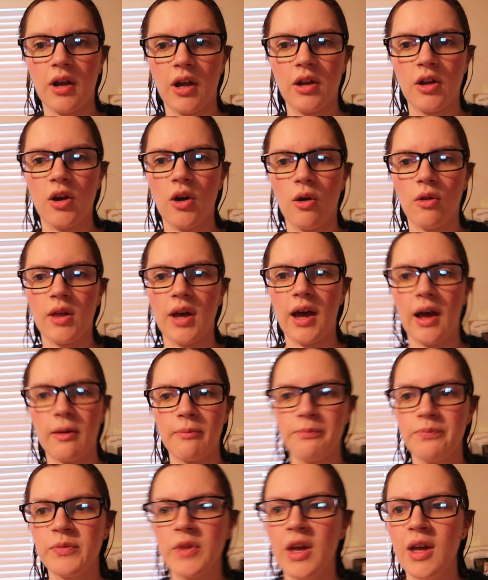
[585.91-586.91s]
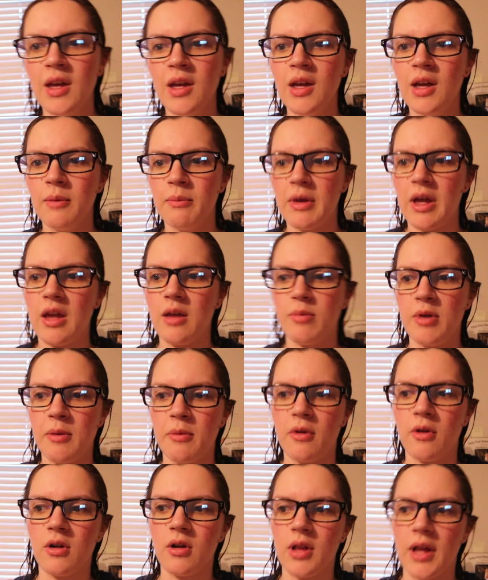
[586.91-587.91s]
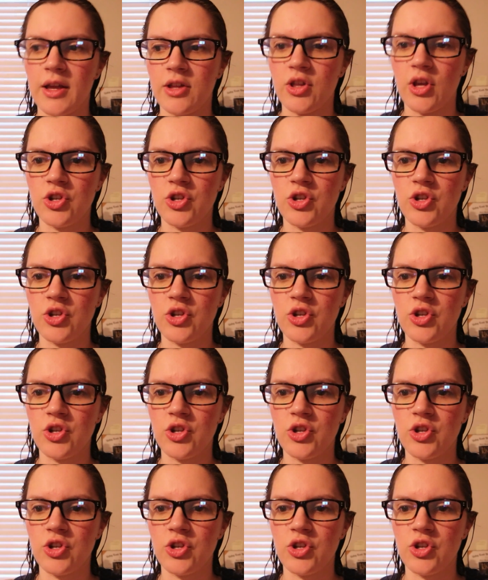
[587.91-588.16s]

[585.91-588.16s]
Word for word: I know that many people are like,